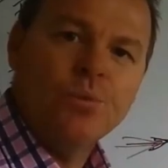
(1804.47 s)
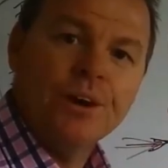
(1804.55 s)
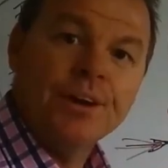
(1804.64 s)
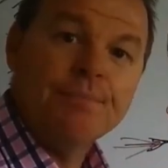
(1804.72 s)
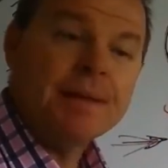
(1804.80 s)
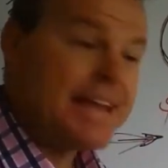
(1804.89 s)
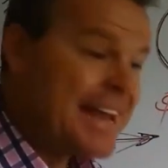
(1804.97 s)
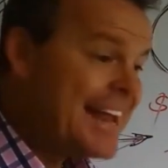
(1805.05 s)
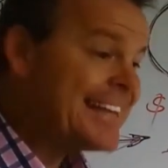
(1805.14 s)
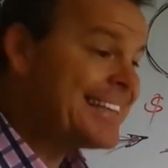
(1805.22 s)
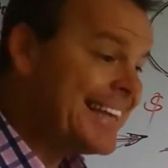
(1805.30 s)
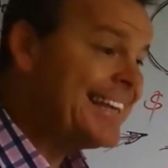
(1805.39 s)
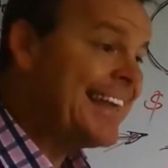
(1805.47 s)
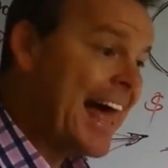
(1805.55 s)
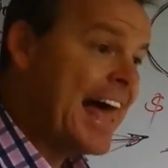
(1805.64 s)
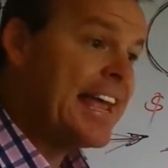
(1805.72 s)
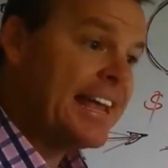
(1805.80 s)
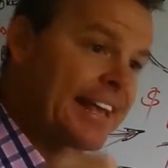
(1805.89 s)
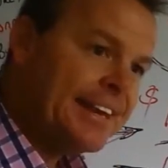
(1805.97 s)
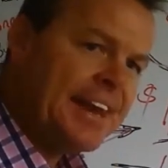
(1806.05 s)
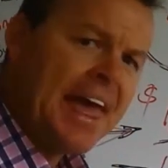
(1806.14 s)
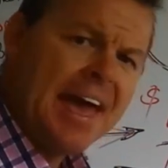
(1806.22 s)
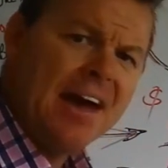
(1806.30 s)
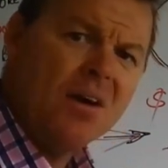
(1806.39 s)
want to be. Today,
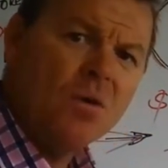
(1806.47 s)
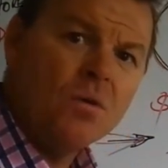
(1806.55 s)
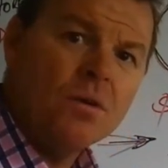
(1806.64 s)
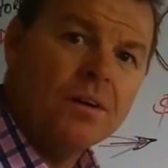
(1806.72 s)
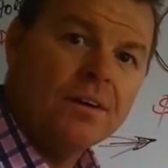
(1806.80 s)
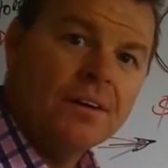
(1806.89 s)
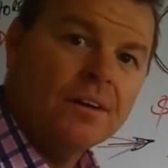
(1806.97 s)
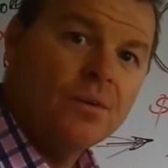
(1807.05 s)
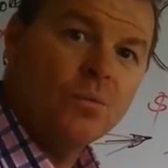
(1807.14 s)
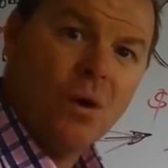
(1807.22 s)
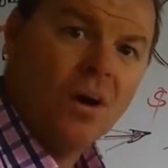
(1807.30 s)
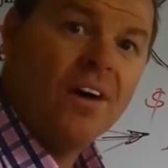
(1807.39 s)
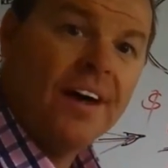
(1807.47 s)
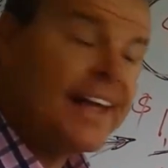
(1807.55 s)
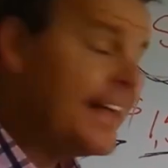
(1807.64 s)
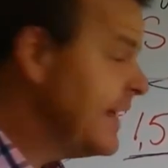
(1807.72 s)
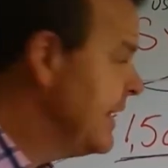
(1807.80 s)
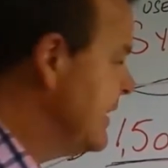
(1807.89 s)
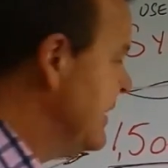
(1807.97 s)
now. Why?